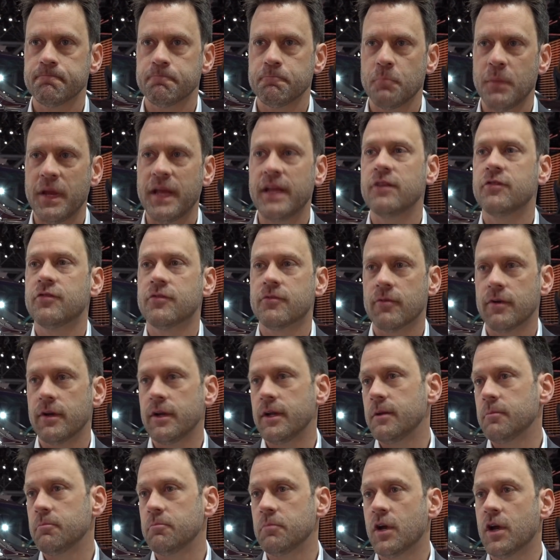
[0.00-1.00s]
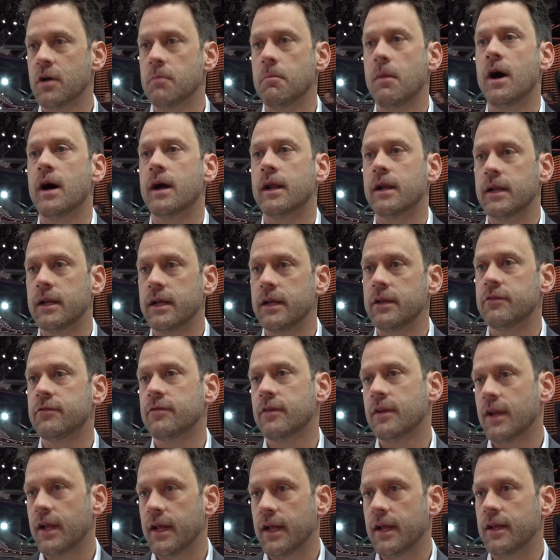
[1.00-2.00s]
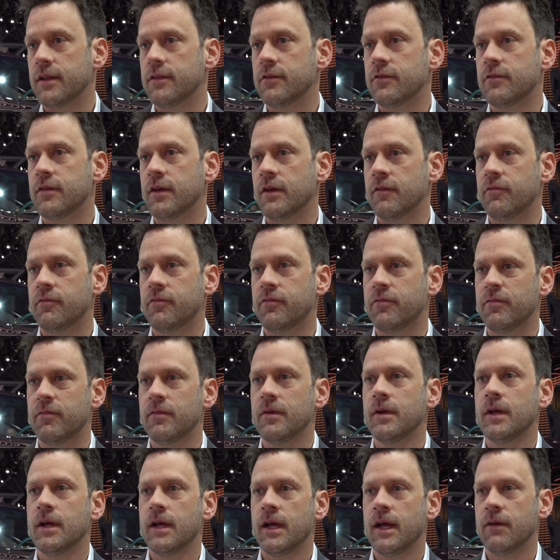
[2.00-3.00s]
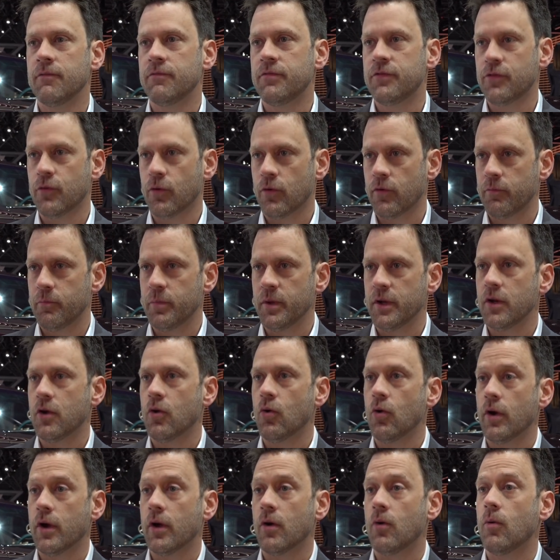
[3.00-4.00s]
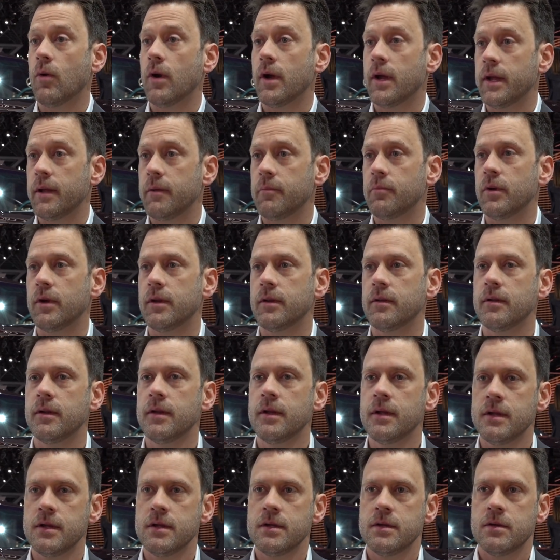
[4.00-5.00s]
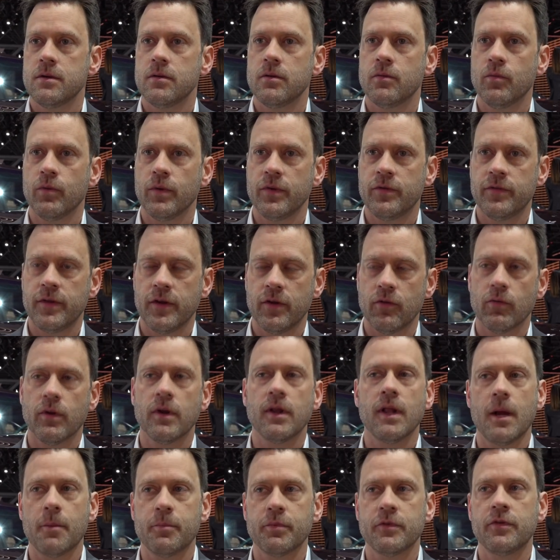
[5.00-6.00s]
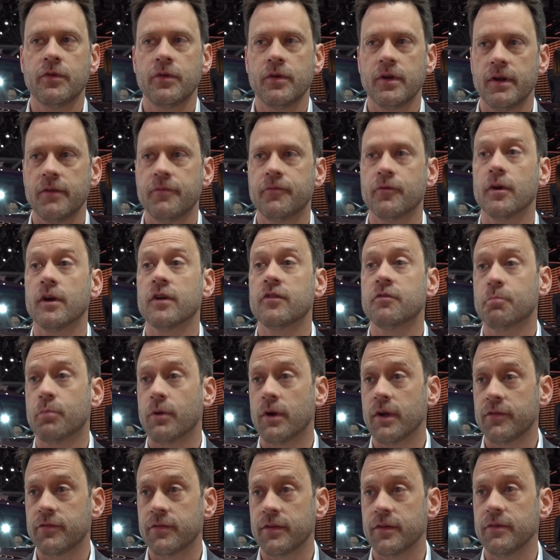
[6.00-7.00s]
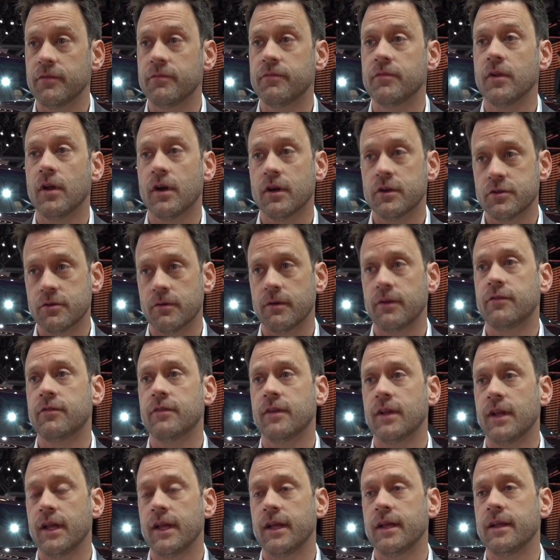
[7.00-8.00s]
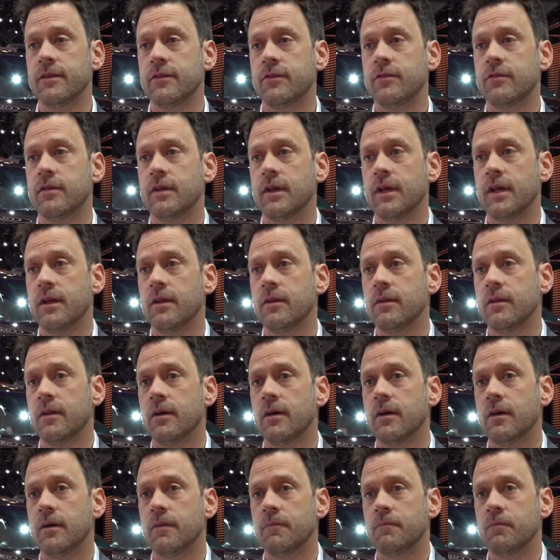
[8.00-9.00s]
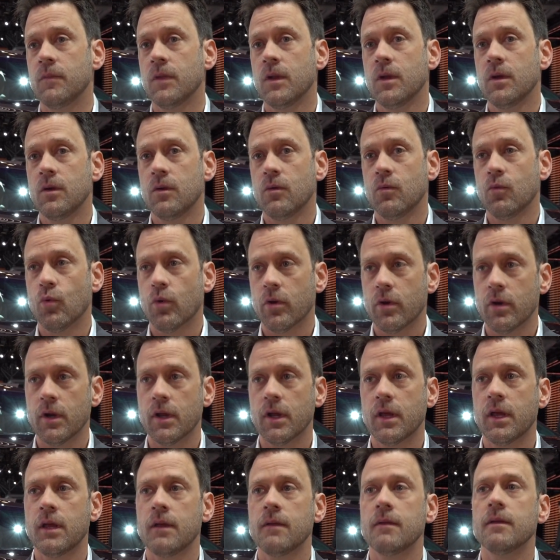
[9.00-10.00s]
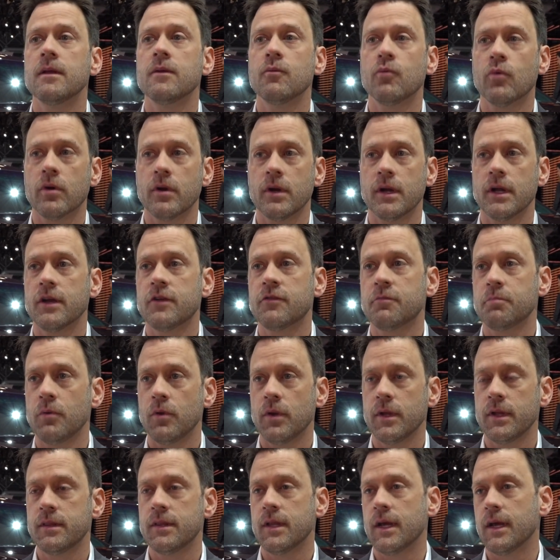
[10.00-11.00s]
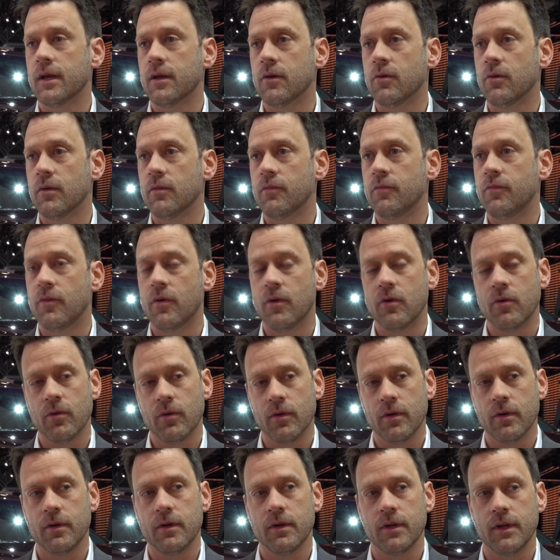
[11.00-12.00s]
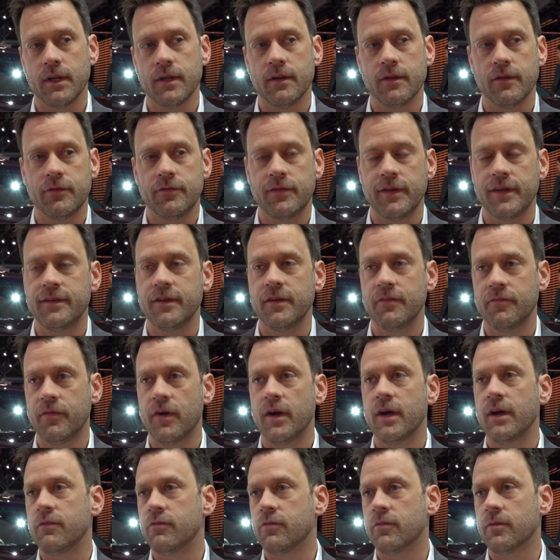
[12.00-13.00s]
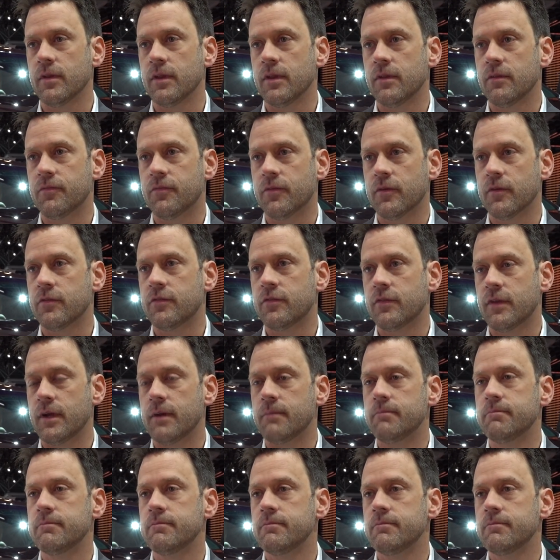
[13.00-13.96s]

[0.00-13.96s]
mainstream commodity sedans have sort of been going away, but we see a real opportunity for expressive luxury sedans, and we're going to exploit that going forward, and the CT5 is really the first step.